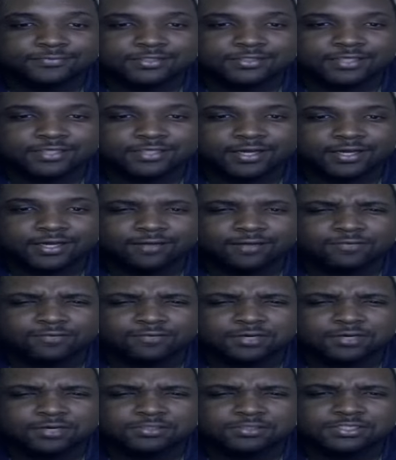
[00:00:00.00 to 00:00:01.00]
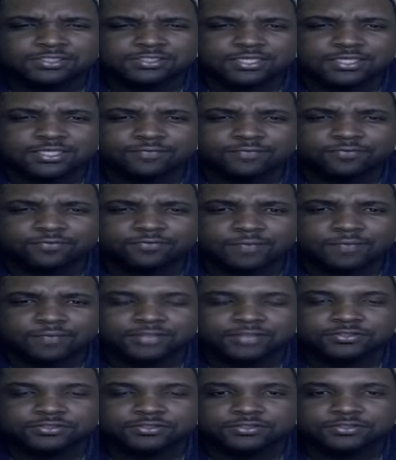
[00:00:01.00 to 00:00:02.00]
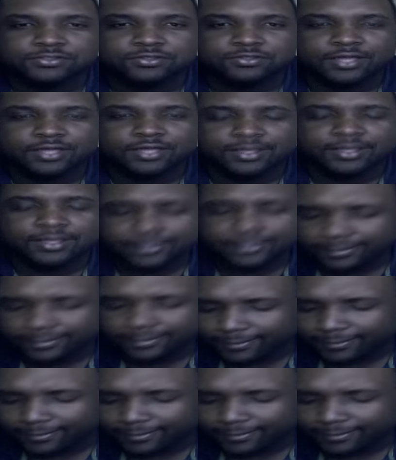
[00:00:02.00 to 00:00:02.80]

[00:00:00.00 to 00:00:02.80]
You have what's his name for Manchester United?